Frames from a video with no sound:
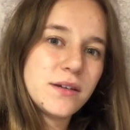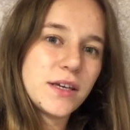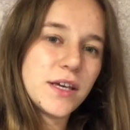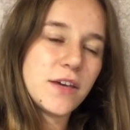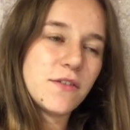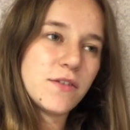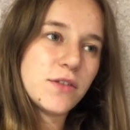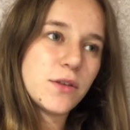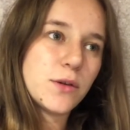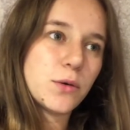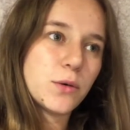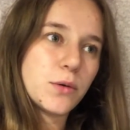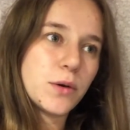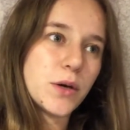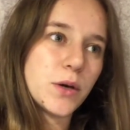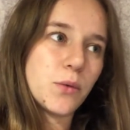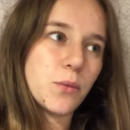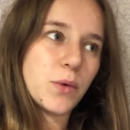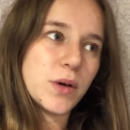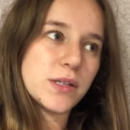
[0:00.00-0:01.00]
even though
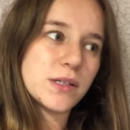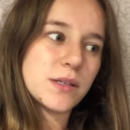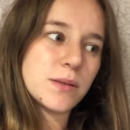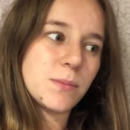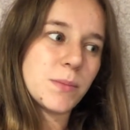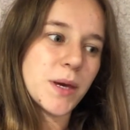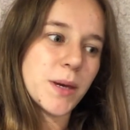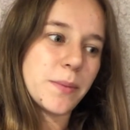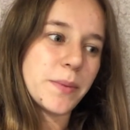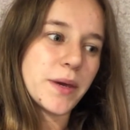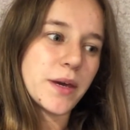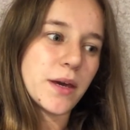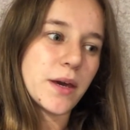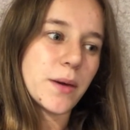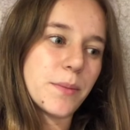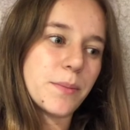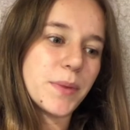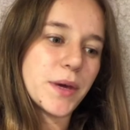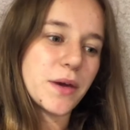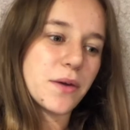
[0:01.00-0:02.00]
it wasn't maybe
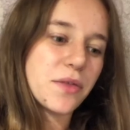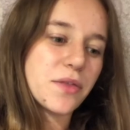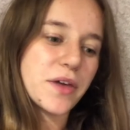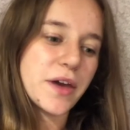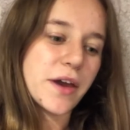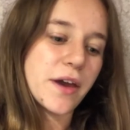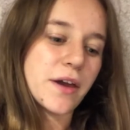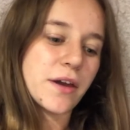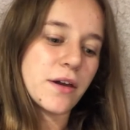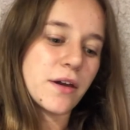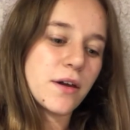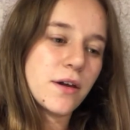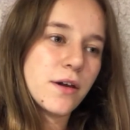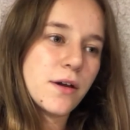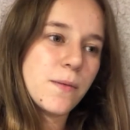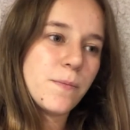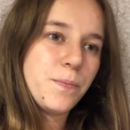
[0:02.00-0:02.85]
big thing